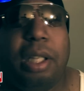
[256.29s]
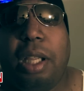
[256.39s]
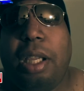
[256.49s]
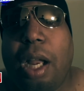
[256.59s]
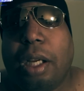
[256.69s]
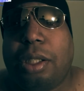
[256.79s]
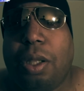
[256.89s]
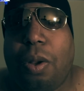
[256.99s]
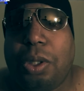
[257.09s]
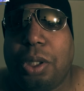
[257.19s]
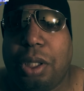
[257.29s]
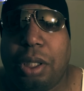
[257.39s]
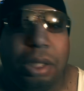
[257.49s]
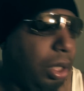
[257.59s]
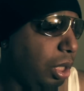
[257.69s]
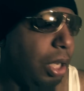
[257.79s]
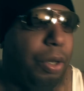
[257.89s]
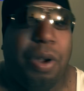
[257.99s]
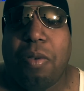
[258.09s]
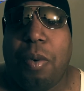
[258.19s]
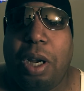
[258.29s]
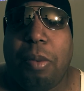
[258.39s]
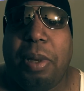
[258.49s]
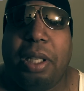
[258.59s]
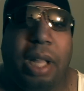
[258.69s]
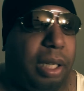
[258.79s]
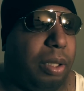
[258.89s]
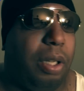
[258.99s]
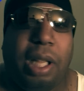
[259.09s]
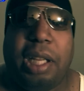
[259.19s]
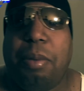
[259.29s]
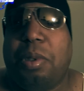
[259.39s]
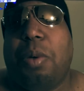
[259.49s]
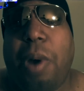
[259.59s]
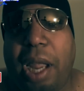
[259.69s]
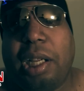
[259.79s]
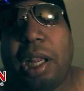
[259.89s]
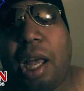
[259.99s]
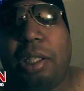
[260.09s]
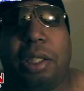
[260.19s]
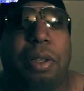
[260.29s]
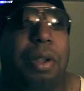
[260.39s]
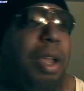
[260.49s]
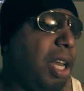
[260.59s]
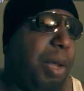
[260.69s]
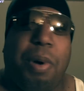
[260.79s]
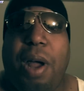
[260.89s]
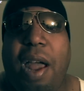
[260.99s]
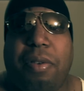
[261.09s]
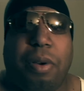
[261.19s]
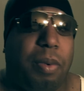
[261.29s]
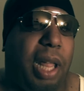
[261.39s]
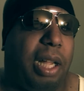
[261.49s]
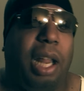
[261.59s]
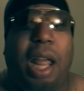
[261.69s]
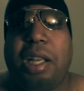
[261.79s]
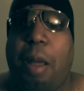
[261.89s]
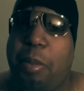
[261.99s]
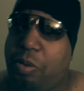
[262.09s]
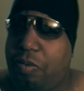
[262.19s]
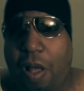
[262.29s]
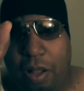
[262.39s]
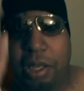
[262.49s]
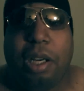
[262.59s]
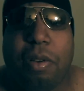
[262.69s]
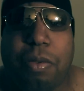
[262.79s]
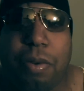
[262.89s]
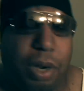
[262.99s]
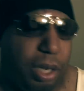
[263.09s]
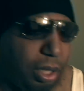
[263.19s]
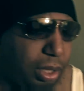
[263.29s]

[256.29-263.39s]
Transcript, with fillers: the younger soldier, you know, whoever wanted to be like look like he was the rank guy, so they would go after him. Like a lot of times, he was a volunteer for it.